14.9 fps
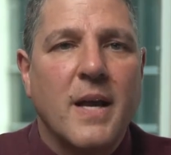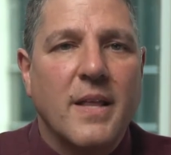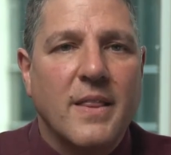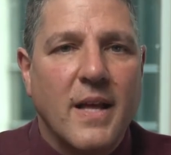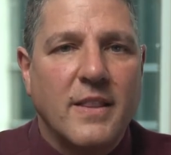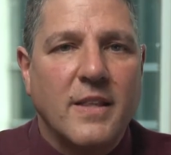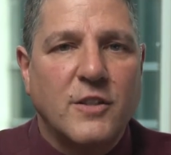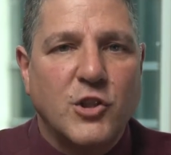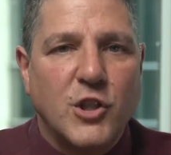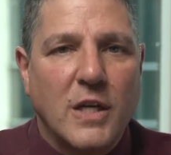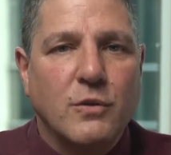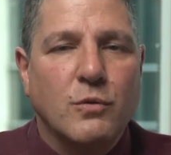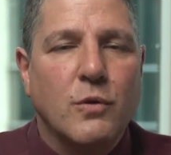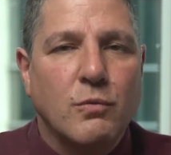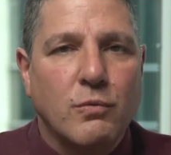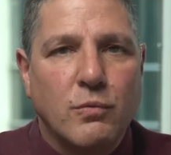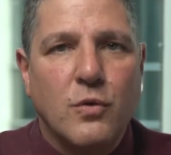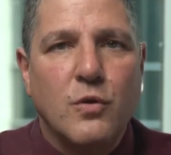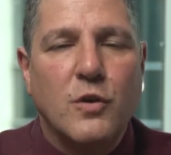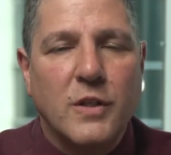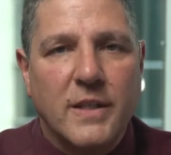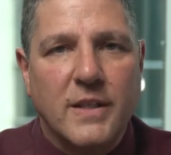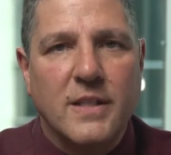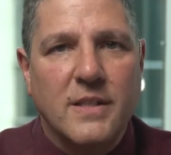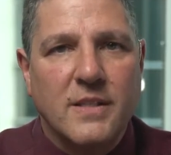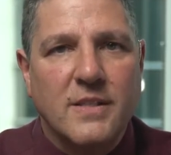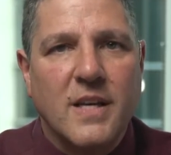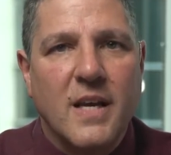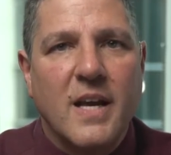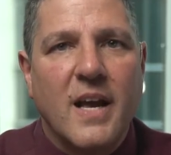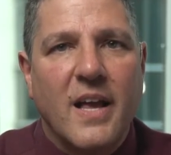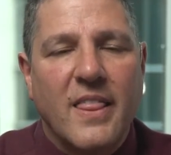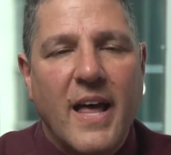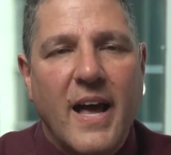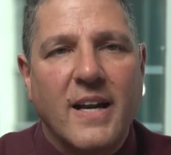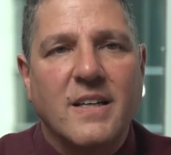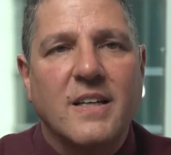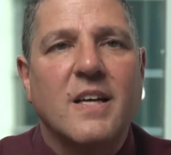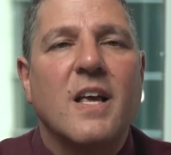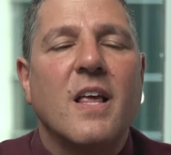that the general rule is that